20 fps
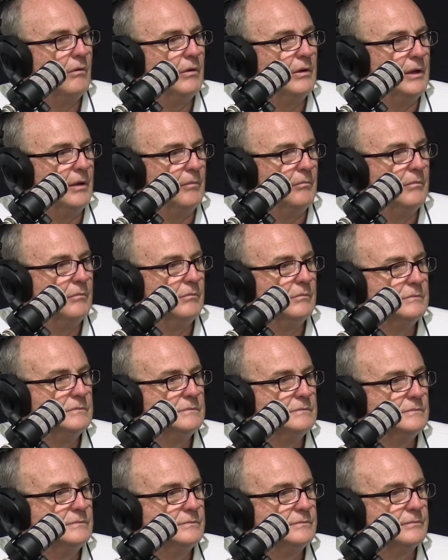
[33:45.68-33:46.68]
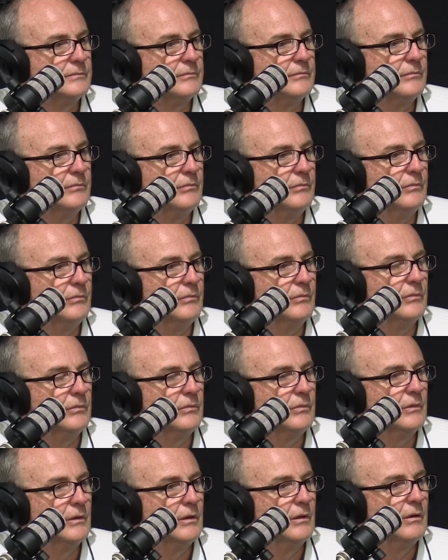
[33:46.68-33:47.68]
here. We've already won 3. We can
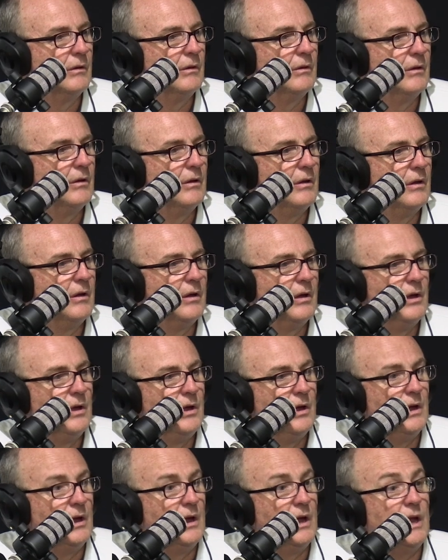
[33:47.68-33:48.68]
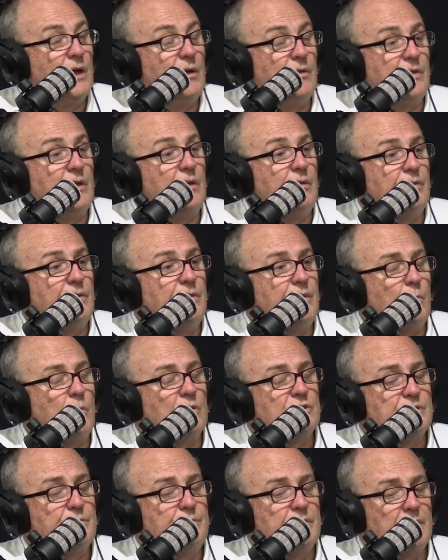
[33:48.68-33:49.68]
sort of do whatever we want on the field. There
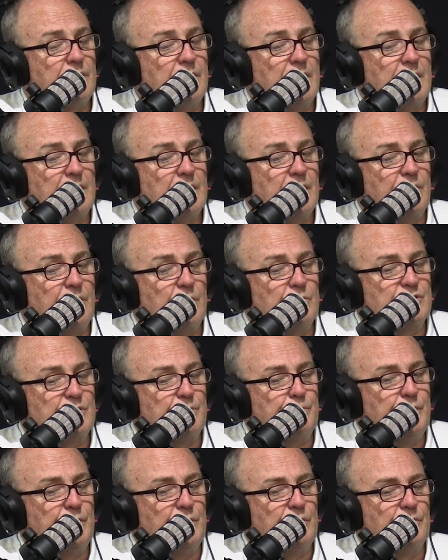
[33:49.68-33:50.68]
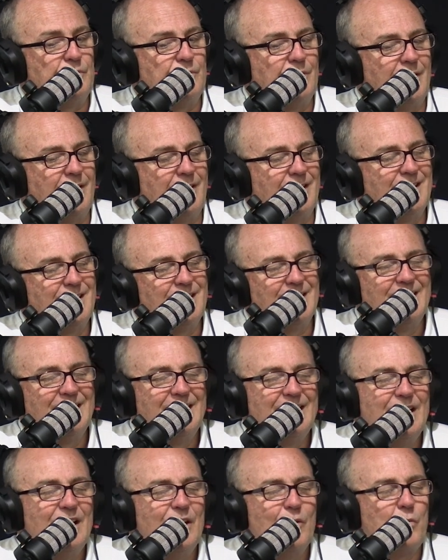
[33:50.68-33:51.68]
was a bit of that. There was a bit of,
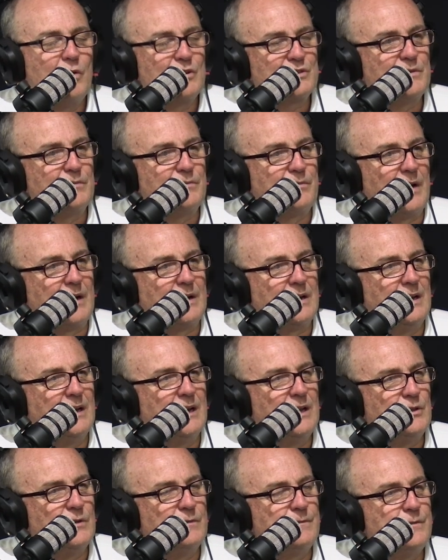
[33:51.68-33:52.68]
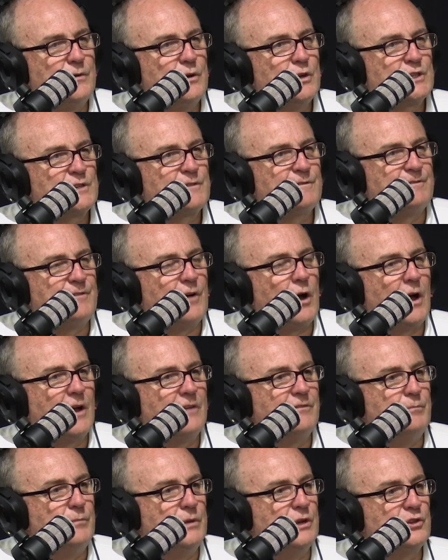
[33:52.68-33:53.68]
wasn't it funny? In the first
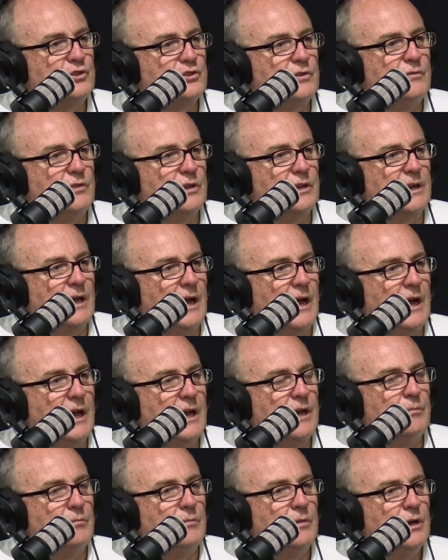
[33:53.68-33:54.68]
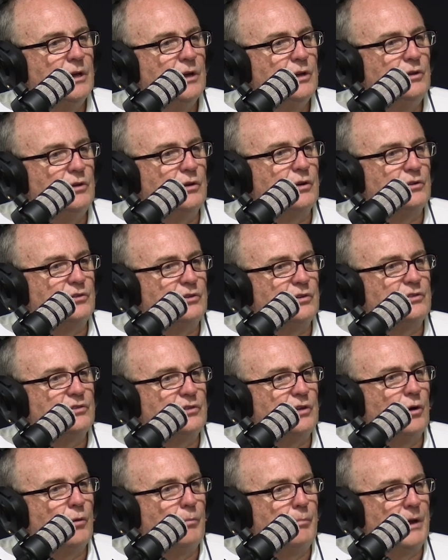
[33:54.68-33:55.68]
5 minutes of the game, you could
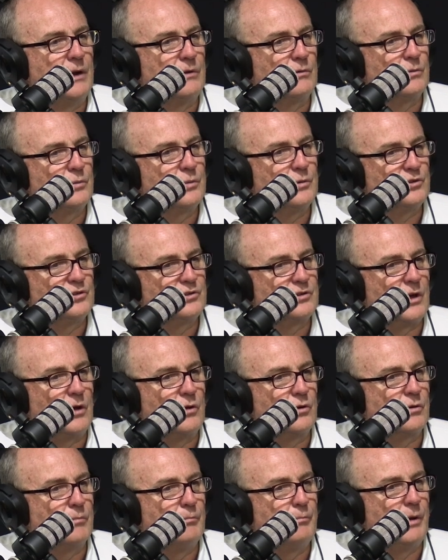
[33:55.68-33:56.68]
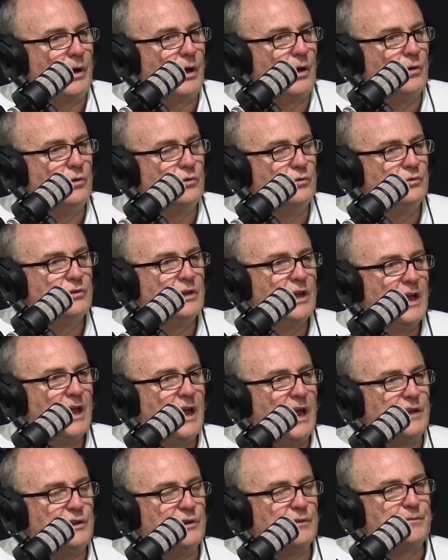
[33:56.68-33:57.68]
just tell Penrith was so composed,
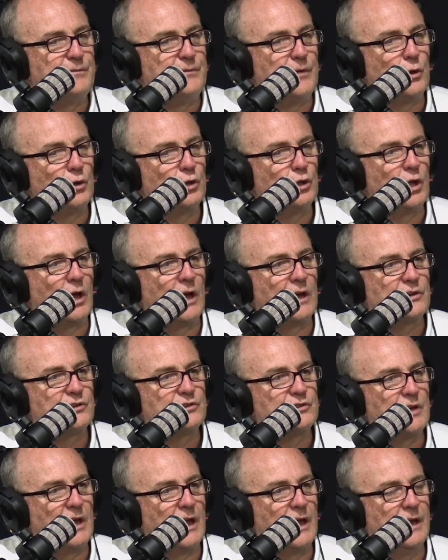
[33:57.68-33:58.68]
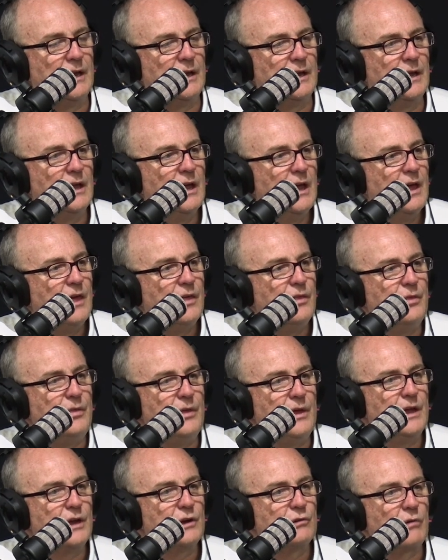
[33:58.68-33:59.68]
and you felt like saying
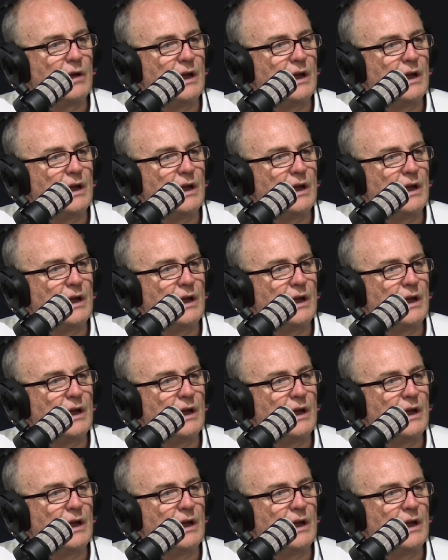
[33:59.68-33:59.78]
their